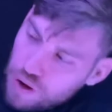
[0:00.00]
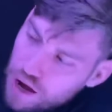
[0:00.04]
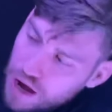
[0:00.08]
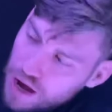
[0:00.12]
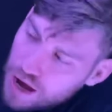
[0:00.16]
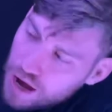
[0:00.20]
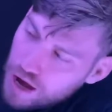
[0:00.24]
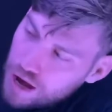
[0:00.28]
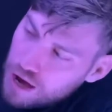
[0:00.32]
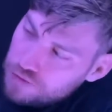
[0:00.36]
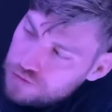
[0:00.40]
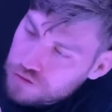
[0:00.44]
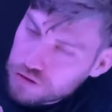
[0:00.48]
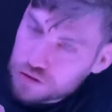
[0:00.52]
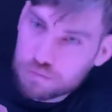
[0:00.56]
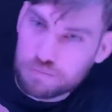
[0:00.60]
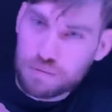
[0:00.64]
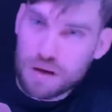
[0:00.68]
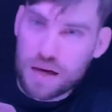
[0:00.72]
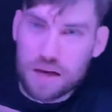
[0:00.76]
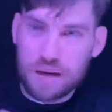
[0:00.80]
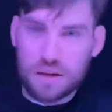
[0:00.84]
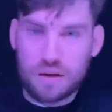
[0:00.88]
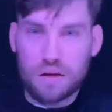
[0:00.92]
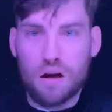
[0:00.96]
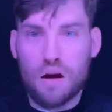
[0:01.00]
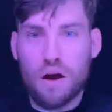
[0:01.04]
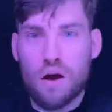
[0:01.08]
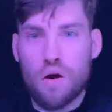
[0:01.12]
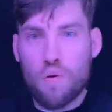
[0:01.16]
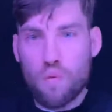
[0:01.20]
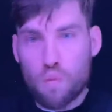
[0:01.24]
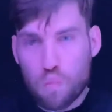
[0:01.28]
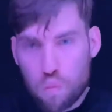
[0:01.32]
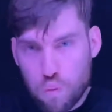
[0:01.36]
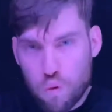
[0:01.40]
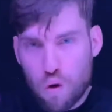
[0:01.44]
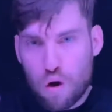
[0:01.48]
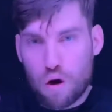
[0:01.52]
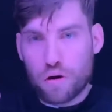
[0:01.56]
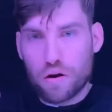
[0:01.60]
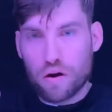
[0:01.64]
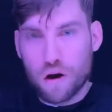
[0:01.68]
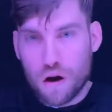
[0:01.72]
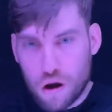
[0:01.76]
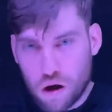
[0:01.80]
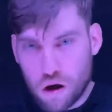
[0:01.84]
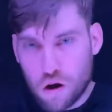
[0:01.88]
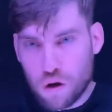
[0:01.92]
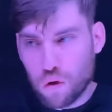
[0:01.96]
halves make
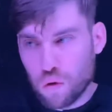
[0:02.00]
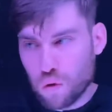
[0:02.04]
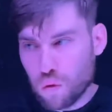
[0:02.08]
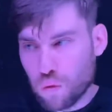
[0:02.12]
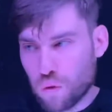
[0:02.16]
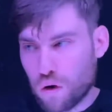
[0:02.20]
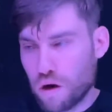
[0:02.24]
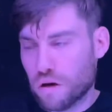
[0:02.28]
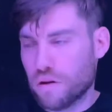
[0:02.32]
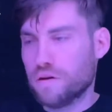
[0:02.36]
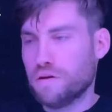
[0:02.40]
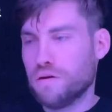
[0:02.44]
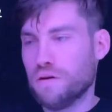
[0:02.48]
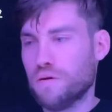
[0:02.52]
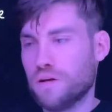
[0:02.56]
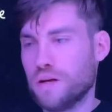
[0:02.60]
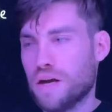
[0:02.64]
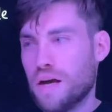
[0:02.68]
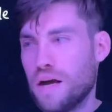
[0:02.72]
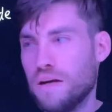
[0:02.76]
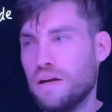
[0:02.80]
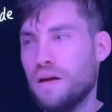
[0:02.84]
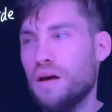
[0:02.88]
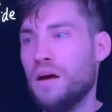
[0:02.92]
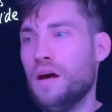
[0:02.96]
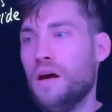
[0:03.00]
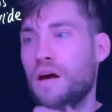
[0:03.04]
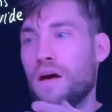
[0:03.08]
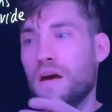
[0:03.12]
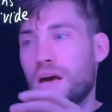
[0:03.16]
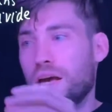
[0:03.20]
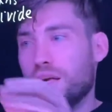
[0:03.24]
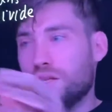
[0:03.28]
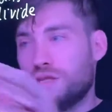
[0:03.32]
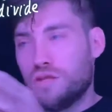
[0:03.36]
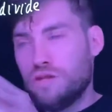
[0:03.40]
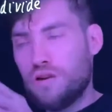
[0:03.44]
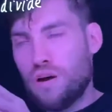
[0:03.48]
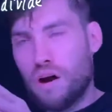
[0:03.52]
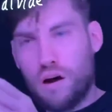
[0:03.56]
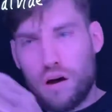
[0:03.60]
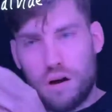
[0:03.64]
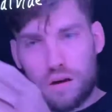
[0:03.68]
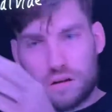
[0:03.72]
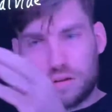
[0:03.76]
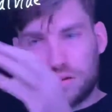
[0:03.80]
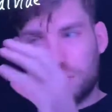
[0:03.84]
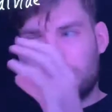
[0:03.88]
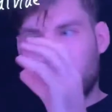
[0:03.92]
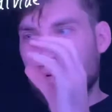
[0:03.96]
1/1, okay? It's
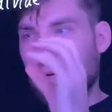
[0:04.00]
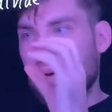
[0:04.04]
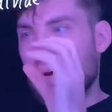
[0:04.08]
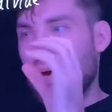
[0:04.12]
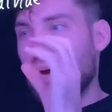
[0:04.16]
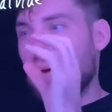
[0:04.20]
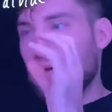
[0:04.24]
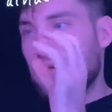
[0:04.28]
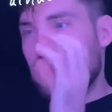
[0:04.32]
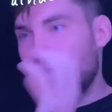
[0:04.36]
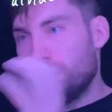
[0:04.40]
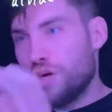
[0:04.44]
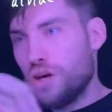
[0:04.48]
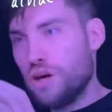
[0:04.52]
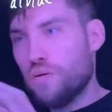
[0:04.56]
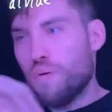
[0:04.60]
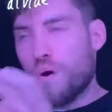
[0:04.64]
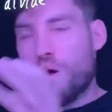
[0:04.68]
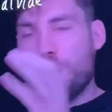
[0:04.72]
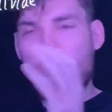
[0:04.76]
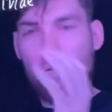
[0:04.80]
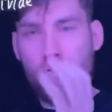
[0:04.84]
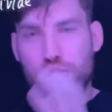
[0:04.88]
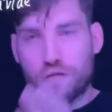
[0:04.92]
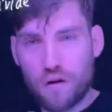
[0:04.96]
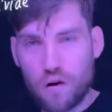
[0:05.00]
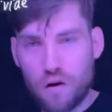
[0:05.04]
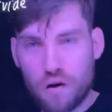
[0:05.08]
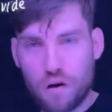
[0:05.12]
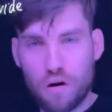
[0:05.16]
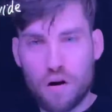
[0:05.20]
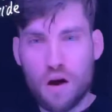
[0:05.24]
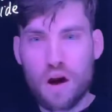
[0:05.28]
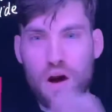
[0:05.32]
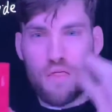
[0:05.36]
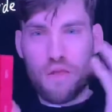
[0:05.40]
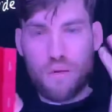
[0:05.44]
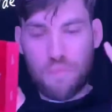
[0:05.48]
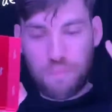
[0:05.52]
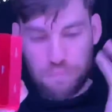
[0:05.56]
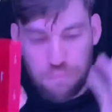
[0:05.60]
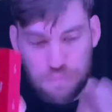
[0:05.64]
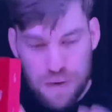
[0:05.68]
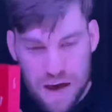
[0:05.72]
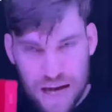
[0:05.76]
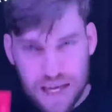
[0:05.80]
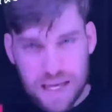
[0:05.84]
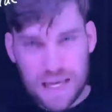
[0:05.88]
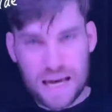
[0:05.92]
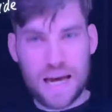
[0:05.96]
not 2/4. The
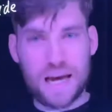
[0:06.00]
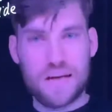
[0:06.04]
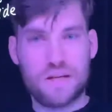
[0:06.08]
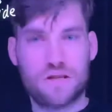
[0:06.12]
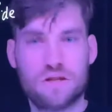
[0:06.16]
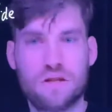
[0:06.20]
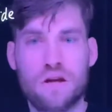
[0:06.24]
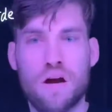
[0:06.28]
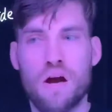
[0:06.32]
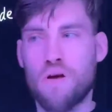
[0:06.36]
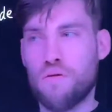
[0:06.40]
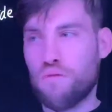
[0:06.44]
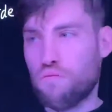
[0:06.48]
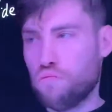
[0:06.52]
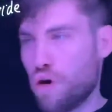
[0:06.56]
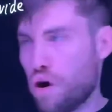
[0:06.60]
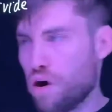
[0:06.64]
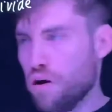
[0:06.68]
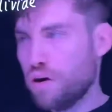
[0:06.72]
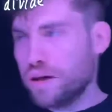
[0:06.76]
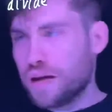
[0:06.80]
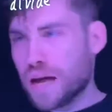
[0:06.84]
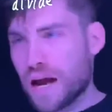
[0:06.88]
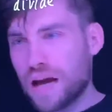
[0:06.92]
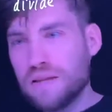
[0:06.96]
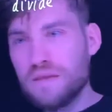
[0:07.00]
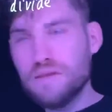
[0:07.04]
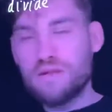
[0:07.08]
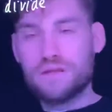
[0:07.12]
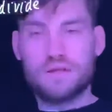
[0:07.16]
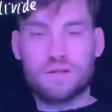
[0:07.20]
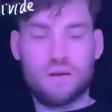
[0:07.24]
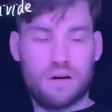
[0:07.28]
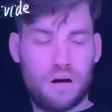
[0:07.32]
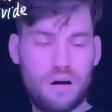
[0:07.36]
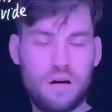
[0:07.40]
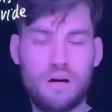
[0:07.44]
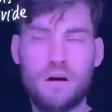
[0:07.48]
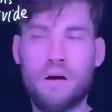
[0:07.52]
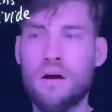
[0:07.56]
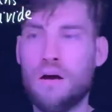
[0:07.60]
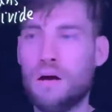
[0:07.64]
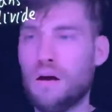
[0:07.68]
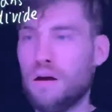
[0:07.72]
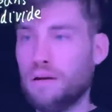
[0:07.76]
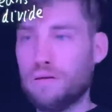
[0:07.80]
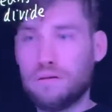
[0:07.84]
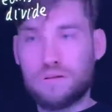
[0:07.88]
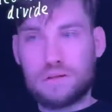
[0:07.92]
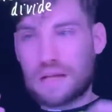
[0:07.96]
biggest wrong answer
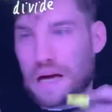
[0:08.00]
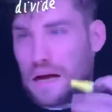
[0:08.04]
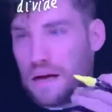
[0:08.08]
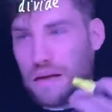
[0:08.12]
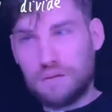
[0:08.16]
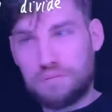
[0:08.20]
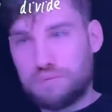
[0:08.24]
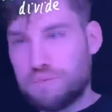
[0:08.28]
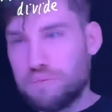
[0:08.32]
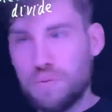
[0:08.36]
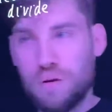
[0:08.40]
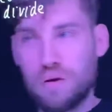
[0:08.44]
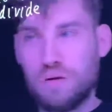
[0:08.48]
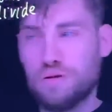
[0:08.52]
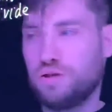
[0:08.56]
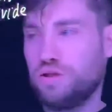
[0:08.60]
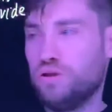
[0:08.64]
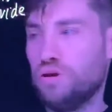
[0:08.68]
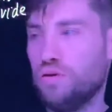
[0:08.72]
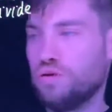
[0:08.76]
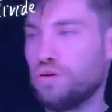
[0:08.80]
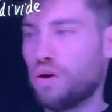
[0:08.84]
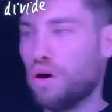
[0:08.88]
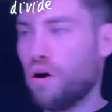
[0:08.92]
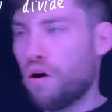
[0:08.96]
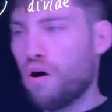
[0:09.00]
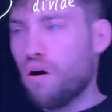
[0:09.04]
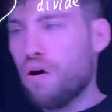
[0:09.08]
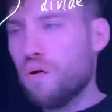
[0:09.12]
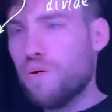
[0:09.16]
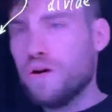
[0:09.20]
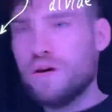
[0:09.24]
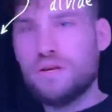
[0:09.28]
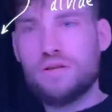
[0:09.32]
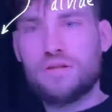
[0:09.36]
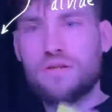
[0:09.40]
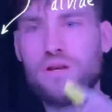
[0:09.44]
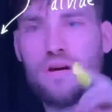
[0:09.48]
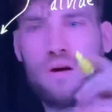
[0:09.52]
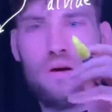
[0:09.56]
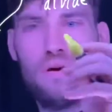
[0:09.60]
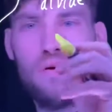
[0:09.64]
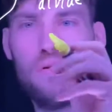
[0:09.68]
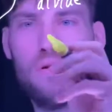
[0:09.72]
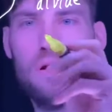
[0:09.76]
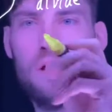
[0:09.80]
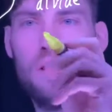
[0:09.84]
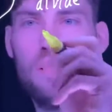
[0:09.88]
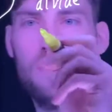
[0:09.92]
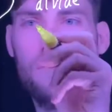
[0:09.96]
that students always do,
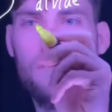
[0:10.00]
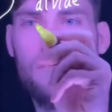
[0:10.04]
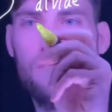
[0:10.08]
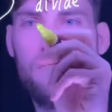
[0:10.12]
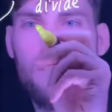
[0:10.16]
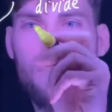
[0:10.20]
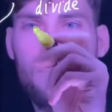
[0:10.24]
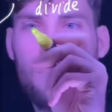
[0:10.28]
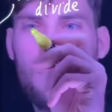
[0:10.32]
they'll put,